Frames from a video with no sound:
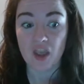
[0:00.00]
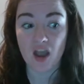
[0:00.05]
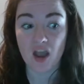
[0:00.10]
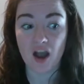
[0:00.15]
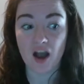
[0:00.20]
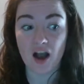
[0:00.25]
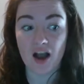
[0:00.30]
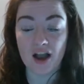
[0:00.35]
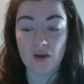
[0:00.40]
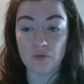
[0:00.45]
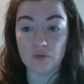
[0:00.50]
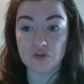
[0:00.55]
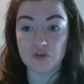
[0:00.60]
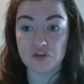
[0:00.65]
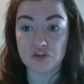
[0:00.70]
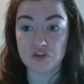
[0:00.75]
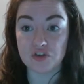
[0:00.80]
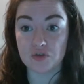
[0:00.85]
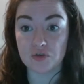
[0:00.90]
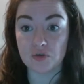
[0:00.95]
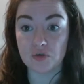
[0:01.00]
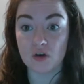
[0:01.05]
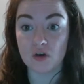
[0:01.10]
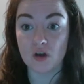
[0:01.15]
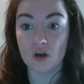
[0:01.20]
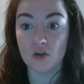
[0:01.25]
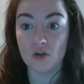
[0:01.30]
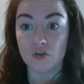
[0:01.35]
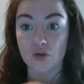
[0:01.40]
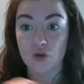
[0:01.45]
I will do
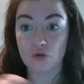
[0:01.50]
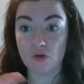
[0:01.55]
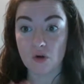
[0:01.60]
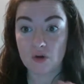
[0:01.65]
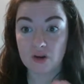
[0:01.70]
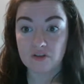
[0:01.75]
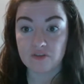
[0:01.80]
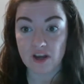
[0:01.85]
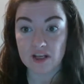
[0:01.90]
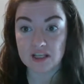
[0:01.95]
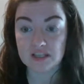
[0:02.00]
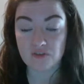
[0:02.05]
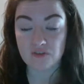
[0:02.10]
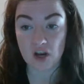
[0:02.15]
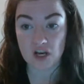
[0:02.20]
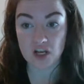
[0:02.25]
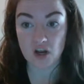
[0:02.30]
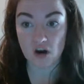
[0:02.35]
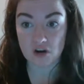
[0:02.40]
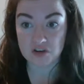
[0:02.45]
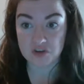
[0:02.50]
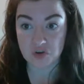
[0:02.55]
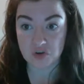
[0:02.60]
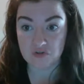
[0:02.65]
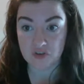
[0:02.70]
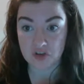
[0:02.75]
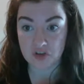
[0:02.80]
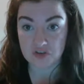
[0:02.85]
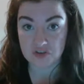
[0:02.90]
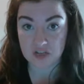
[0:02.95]
the heroic fights for any Hearthstone
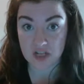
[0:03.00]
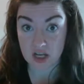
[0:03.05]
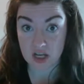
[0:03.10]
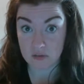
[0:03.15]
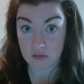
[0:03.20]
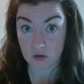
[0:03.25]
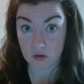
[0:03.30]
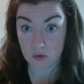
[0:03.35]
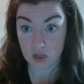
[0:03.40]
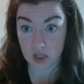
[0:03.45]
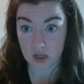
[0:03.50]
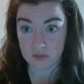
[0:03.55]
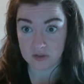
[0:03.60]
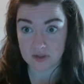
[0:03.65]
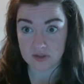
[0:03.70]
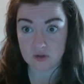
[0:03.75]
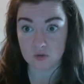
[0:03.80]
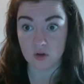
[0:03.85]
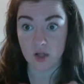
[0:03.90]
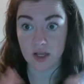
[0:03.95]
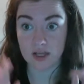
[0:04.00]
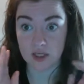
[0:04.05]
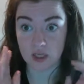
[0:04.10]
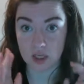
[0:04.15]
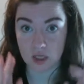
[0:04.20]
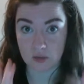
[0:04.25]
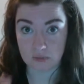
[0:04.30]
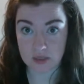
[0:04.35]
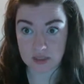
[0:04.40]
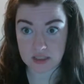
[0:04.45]
adventures that come out while I'm in school. I can
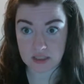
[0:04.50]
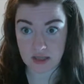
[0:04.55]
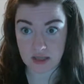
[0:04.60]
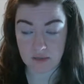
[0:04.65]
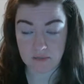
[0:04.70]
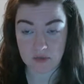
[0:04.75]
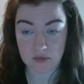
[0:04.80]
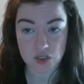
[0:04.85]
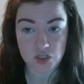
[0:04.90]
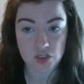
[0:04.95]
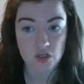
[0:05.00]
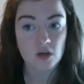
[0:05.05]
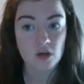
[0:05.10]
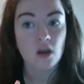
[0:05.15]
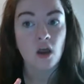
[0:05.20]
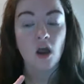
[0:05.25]
commit to that much.